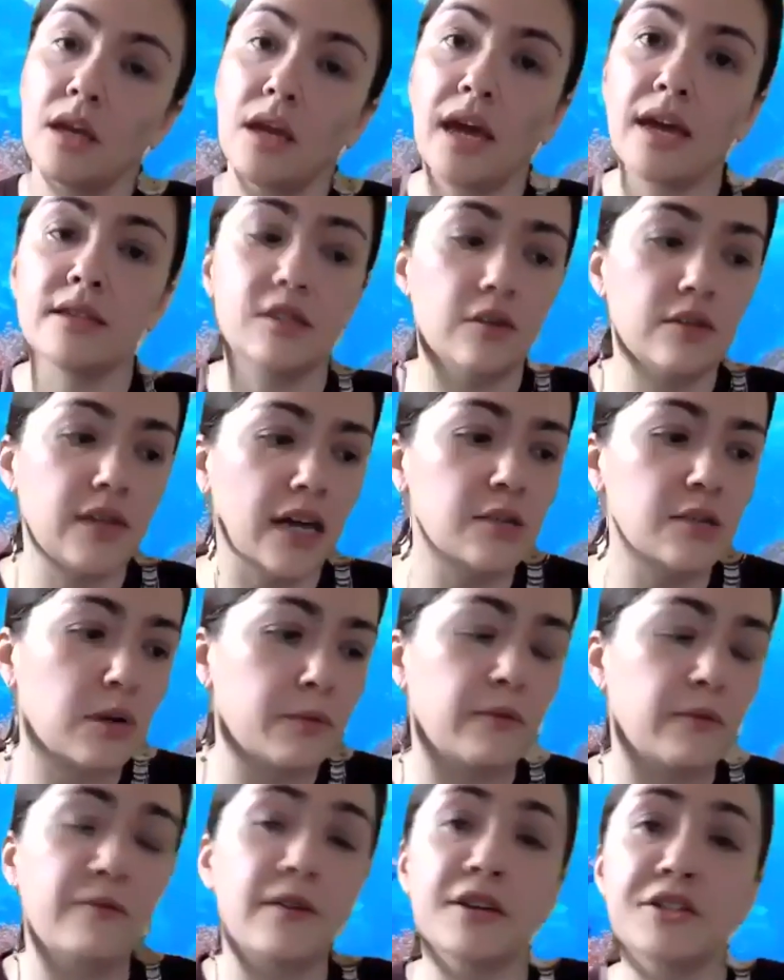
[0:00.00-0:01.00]
And so that's where
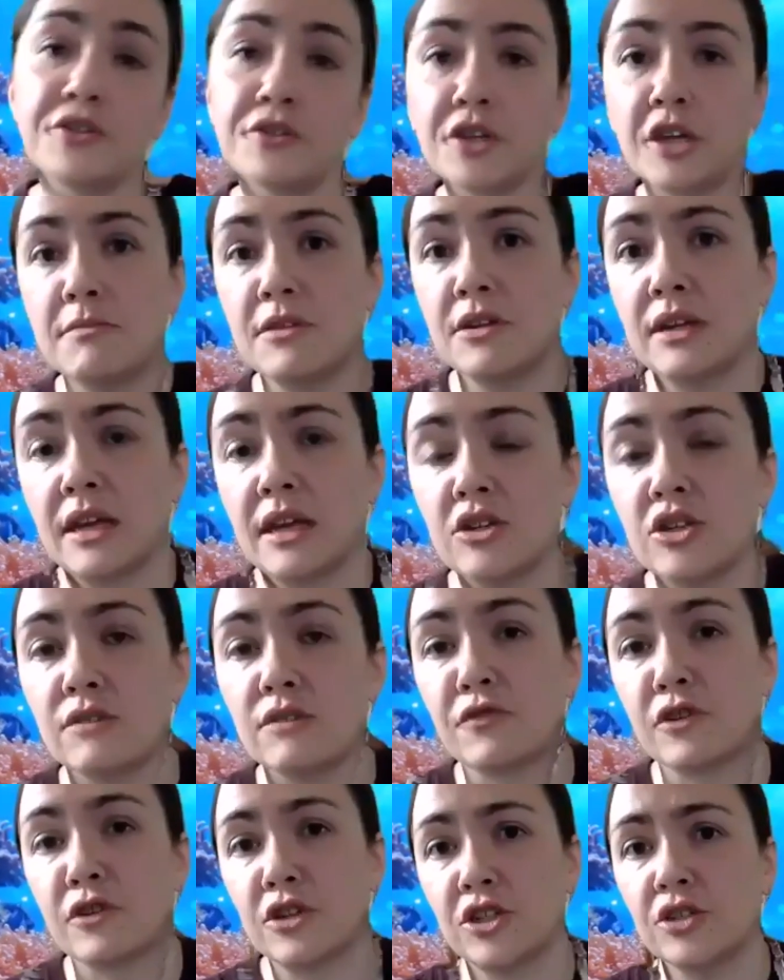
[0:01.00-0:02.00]
professional communication
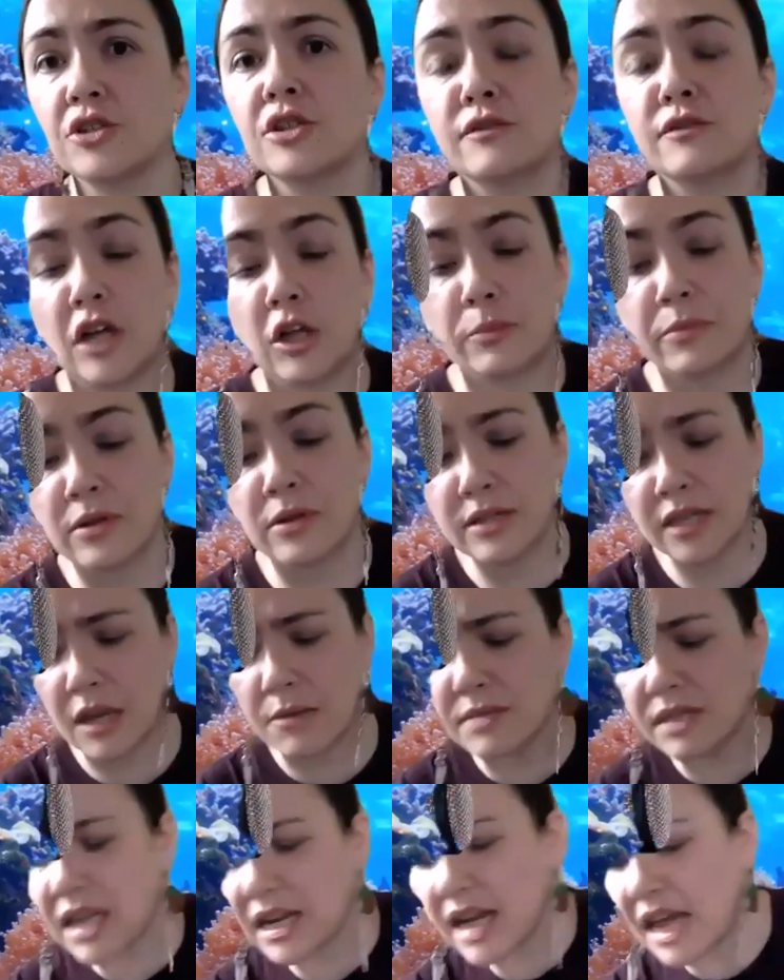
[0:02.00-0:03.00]
for junior developers
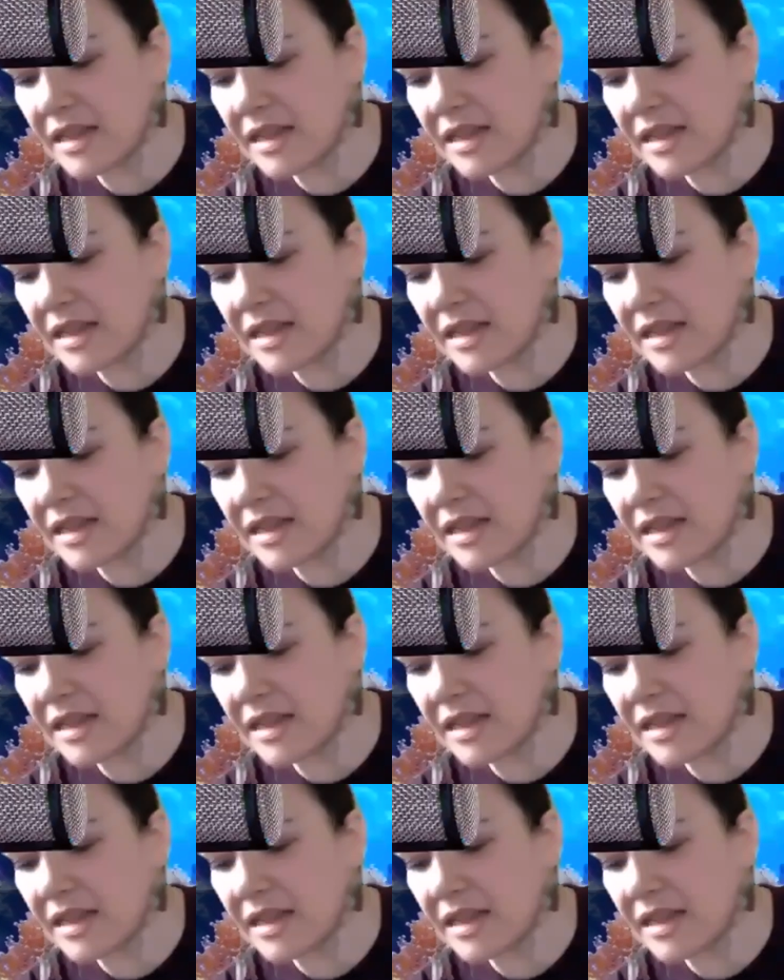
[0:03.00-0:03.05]
comes in.